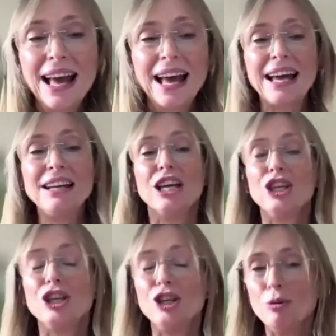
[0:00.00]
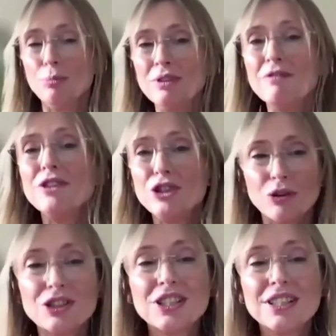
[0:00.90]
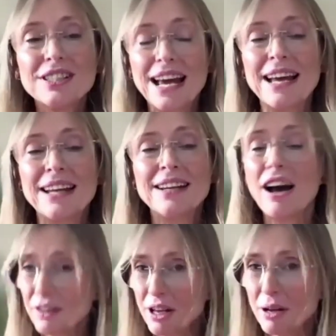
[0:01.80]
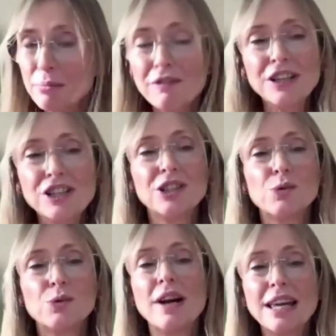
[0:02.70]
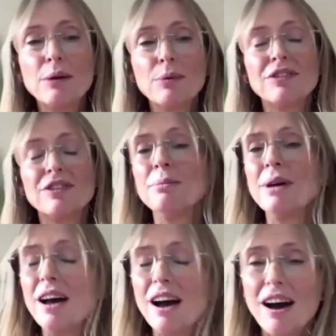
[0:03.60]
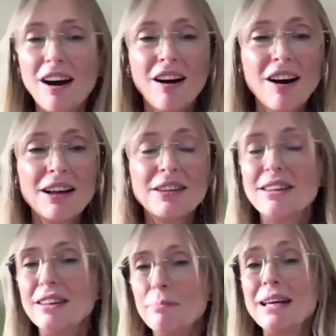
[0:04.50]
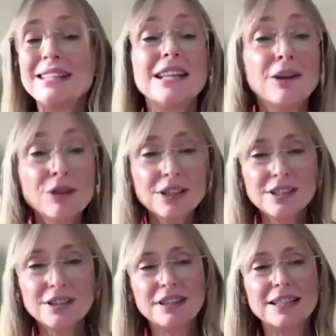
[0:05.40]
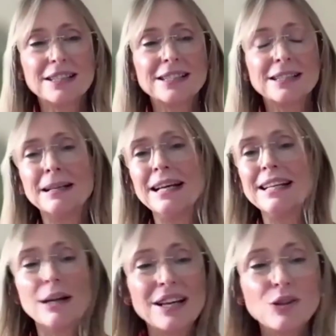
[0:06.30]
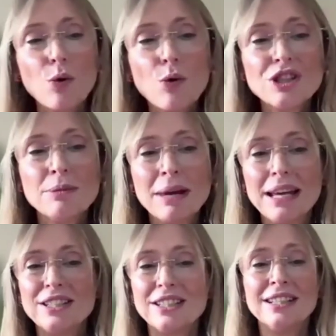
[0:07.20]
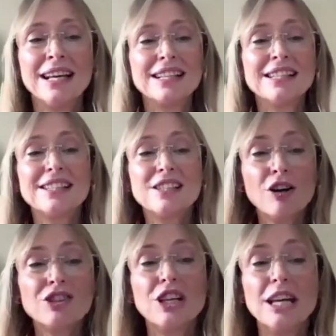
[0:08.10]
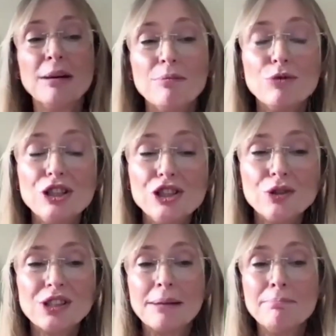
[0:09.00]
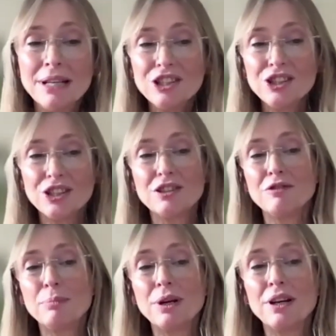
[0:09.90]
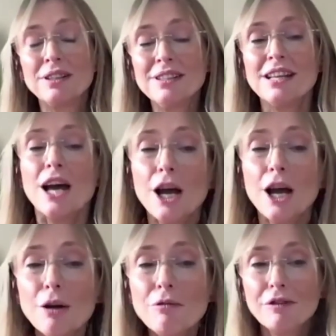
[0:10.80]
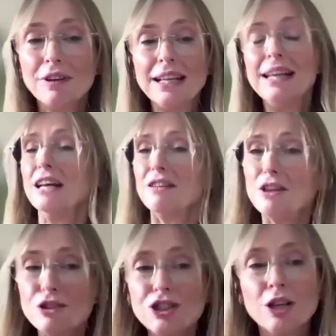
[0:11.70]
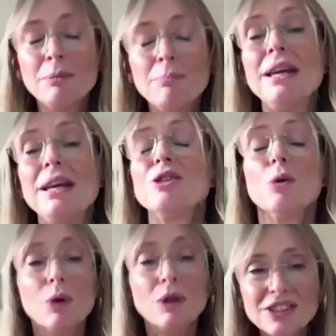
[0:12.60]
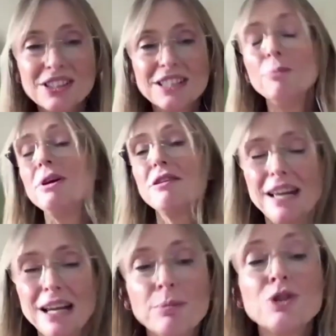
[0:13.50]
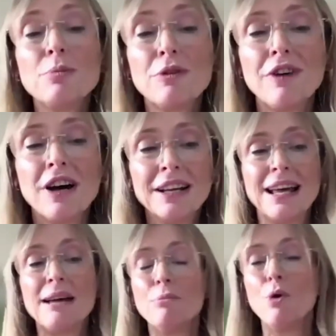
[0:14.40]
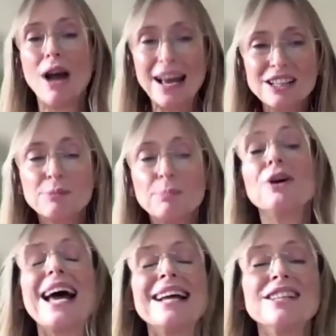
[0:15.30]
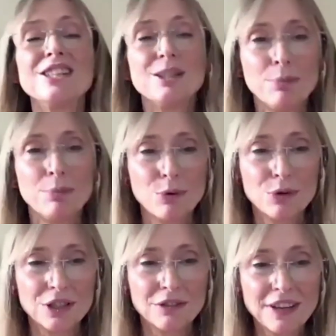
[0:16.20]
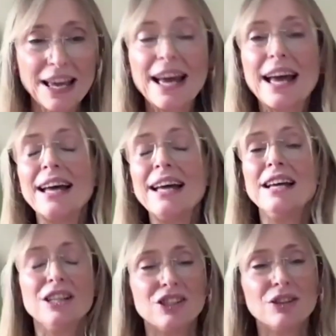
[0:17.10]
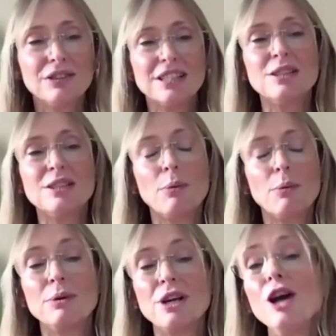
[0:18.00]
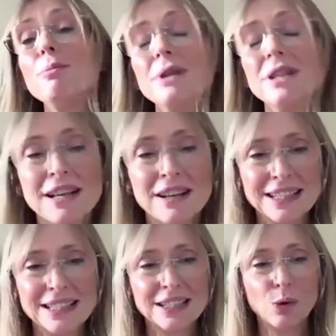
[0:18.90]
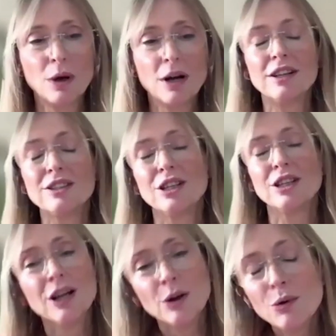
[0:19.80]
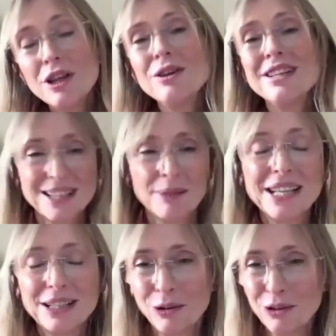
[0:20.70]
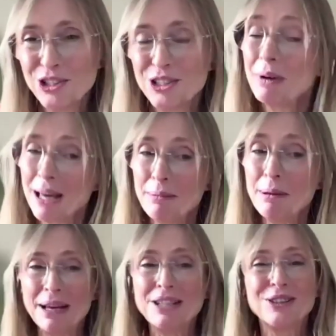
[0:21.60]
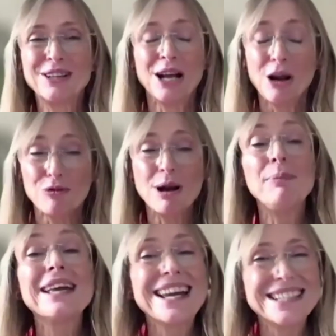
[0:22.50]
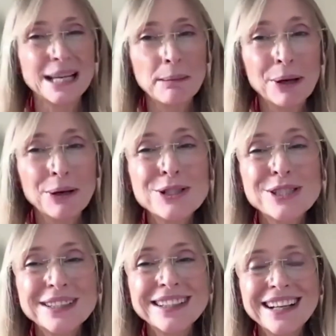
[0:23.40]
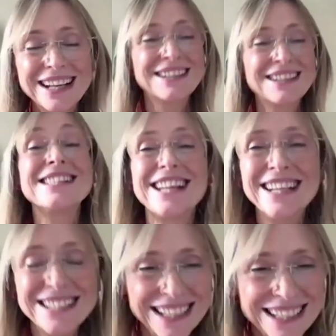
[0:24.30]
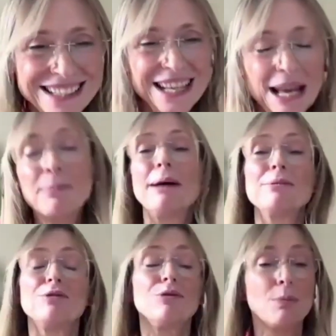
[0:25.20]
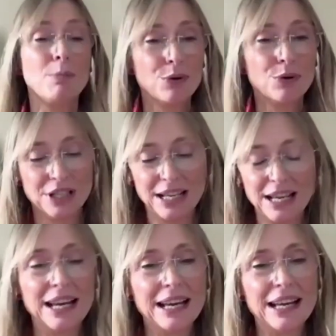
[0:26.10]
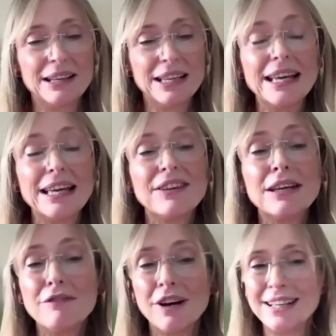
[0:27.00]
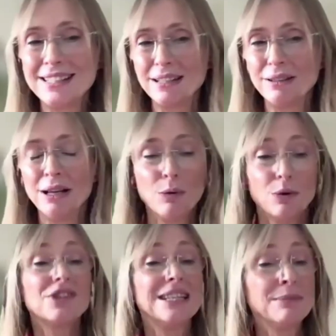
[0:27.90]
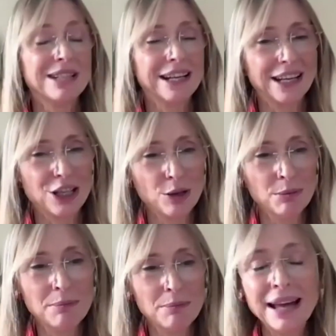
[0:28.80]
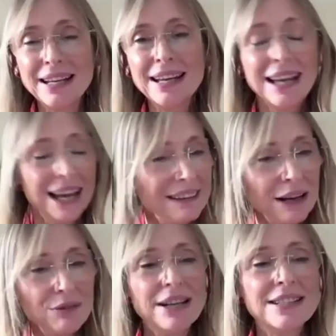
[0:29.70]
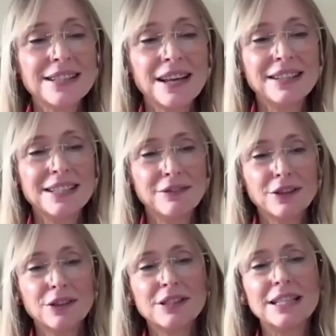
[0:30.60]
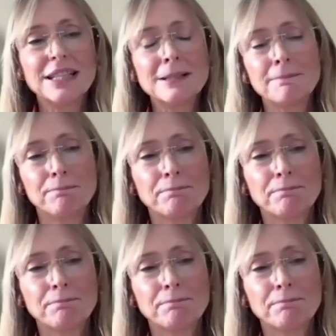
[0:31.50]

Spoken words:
And human doctors and other professionals working with them are the best locus of this. Now, as automation starts to reduce administrative burdens, hopefully those human beings will still be available to provide that more expert and supportive care. So this is what we would hope in an ideal world. Although some technologies are becoming better at replicating emotion and understanding it, and perhaps reporting, giving advice in what seems like a human manner, and that raises other difficulties.